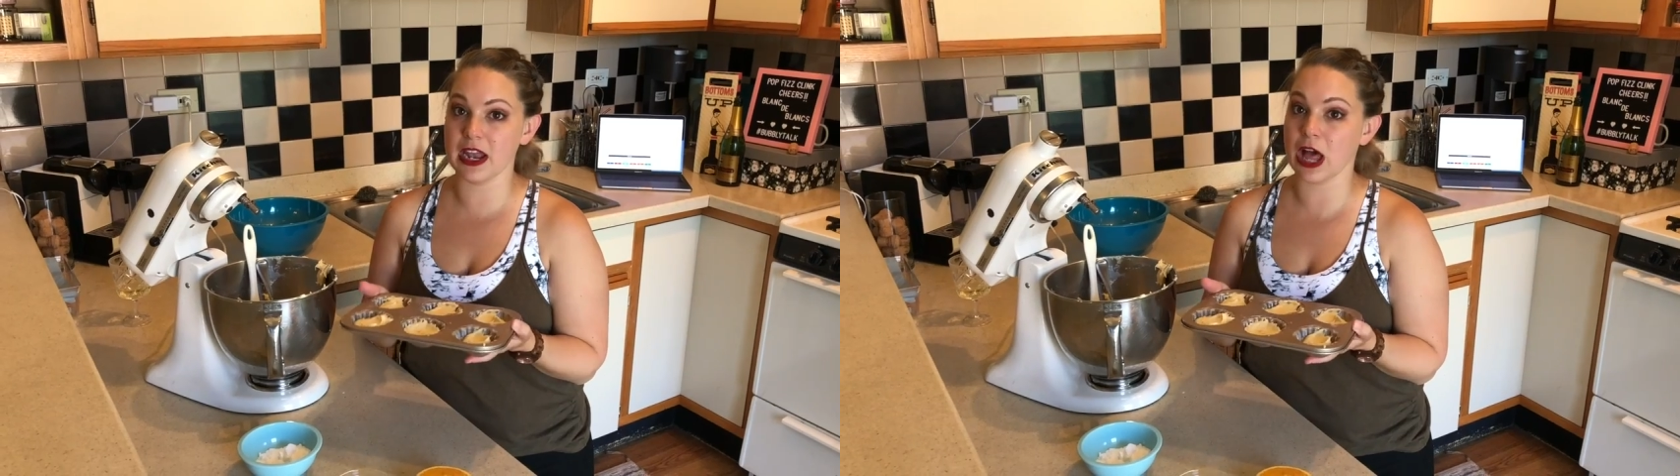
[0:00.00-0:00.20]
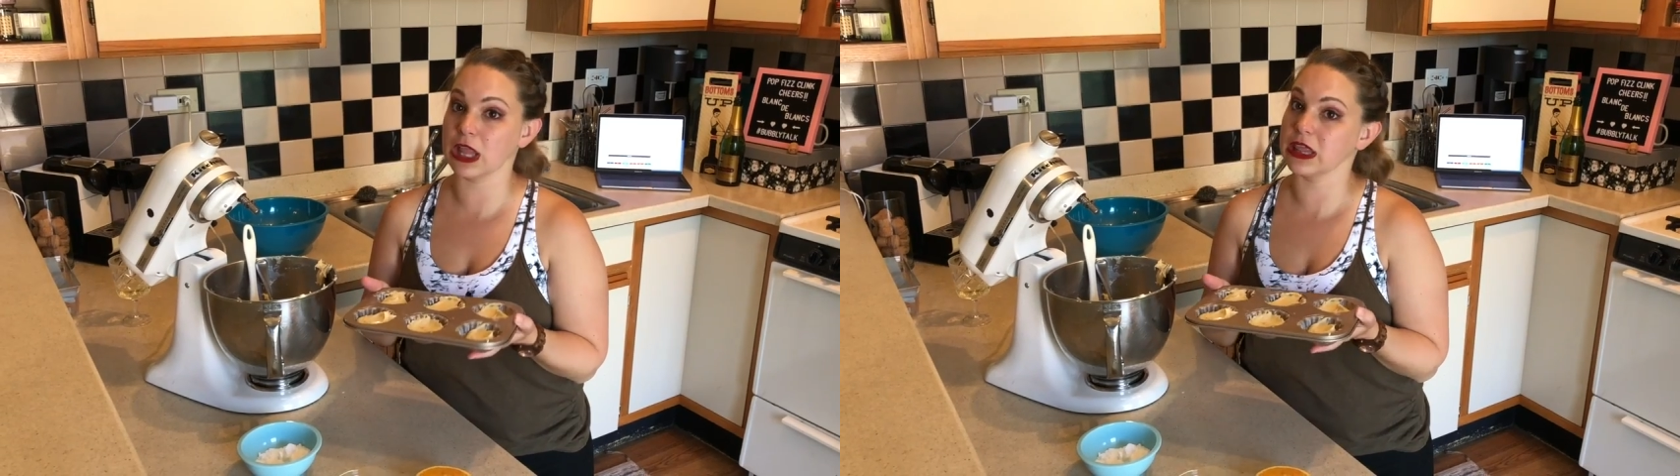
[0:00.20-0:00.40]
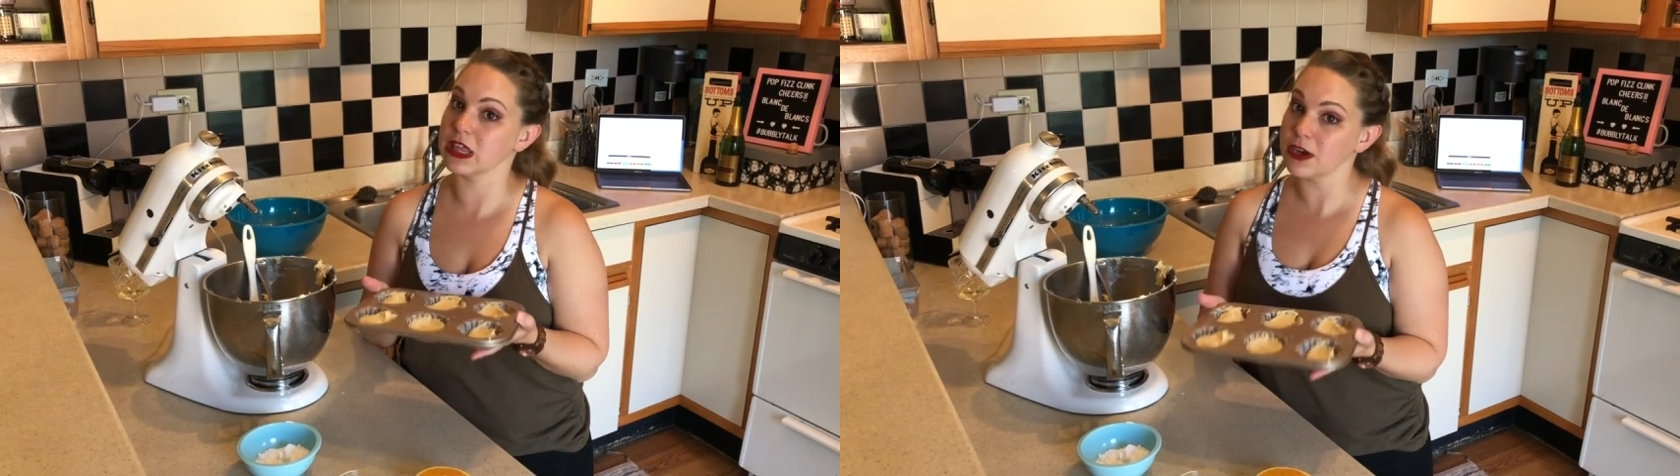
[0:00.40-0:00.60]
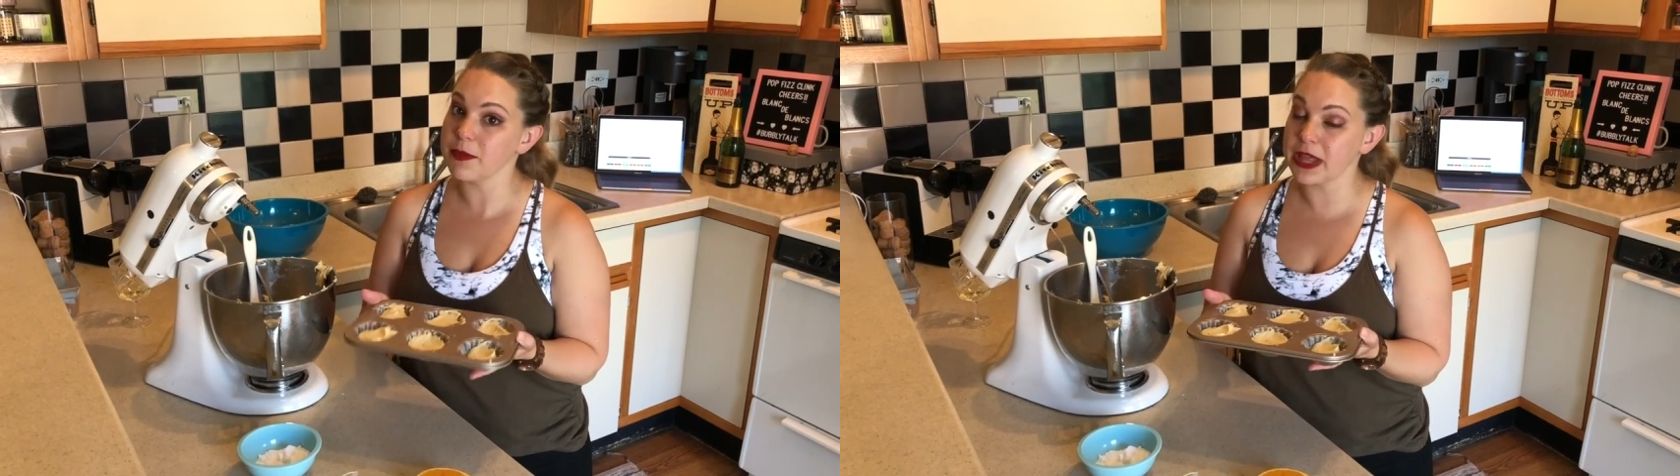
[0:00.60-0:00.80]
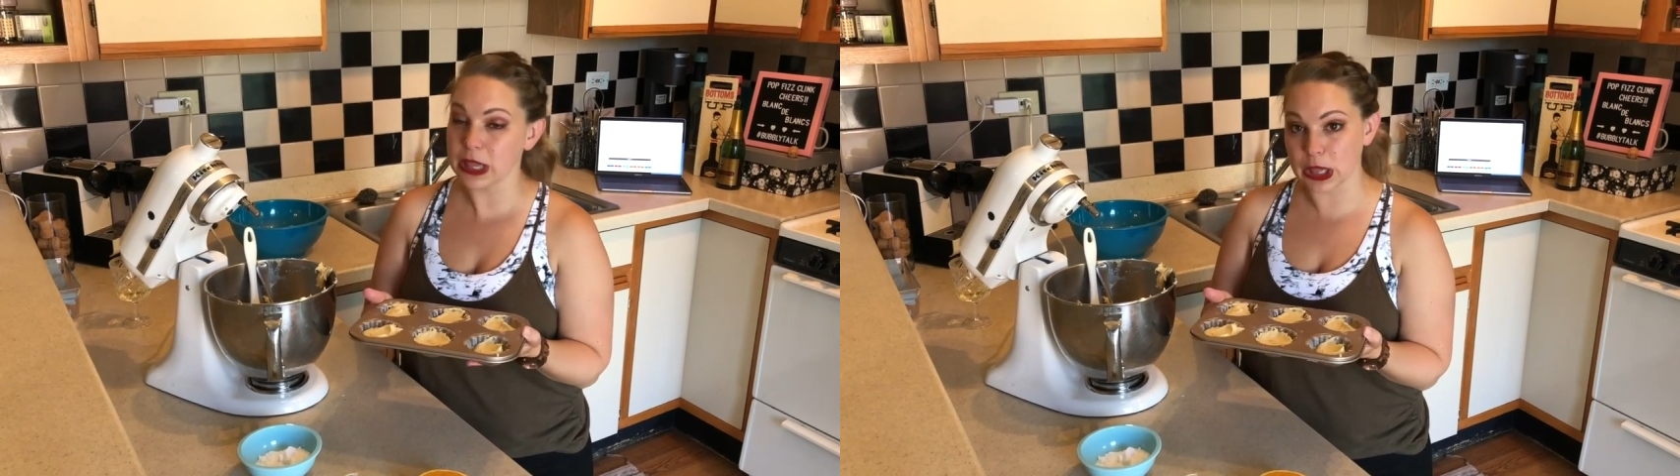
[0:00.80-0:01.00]
in a little
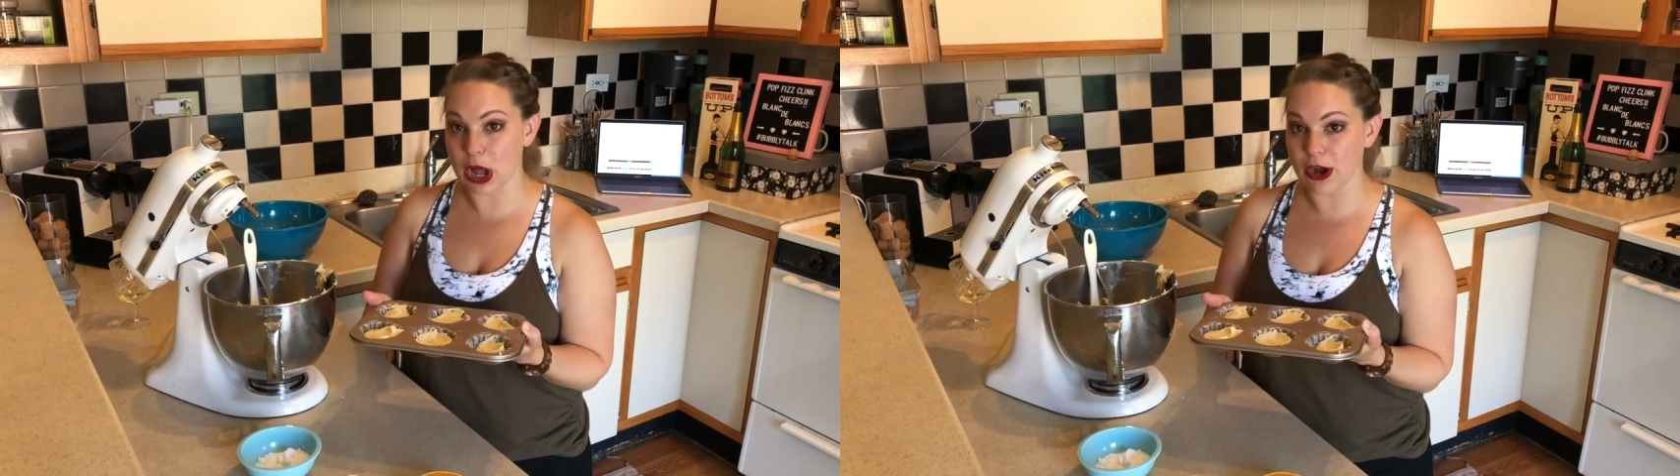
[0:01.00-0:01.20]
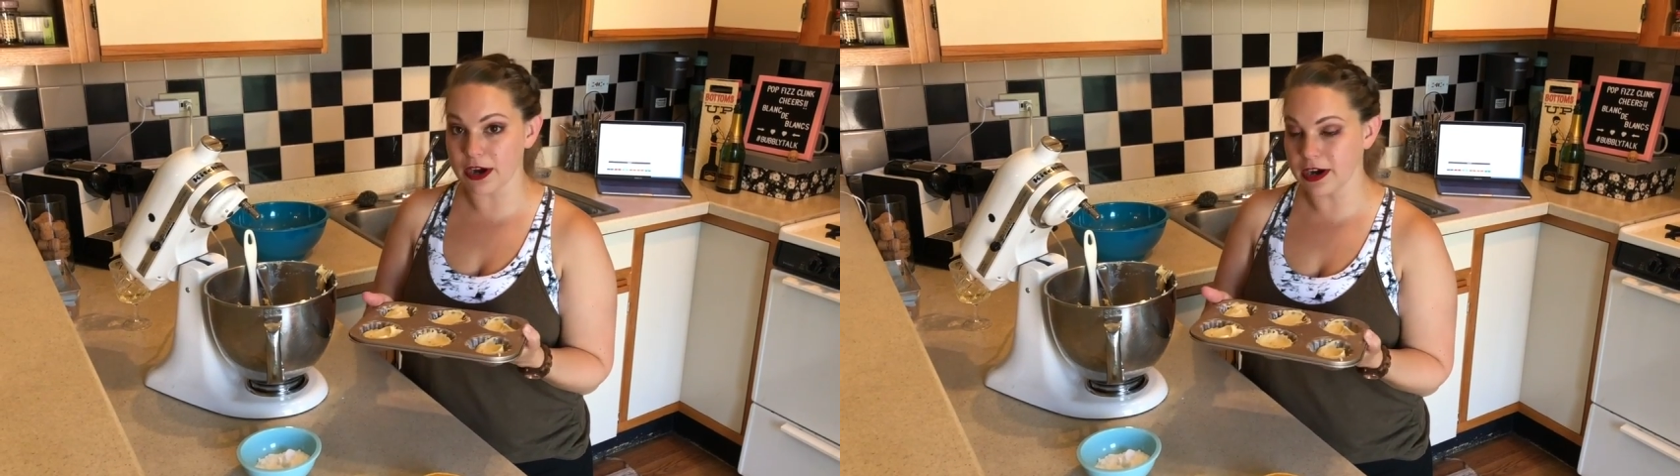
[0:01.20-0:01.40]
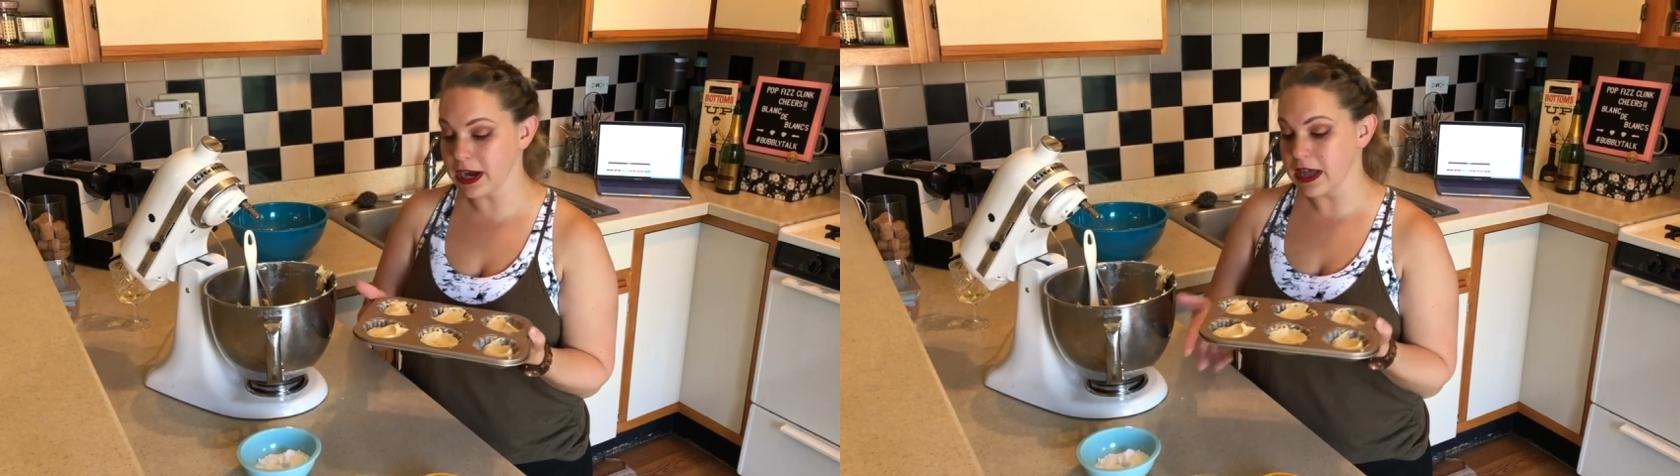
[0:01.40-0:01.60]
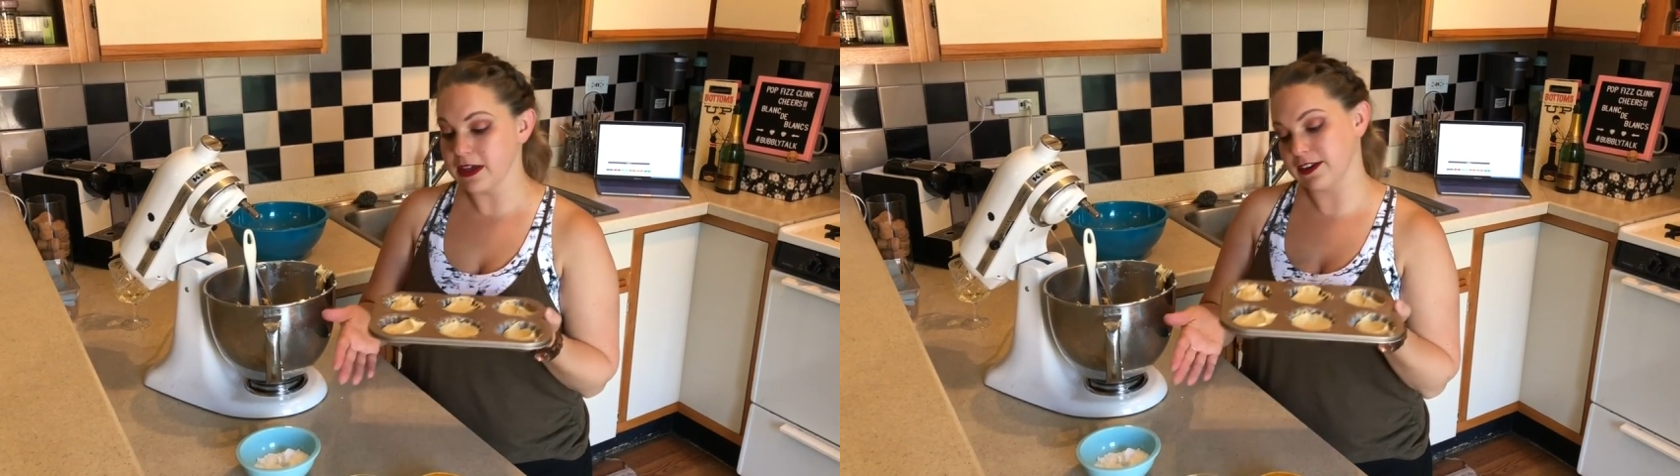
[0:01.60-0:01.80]
bit longer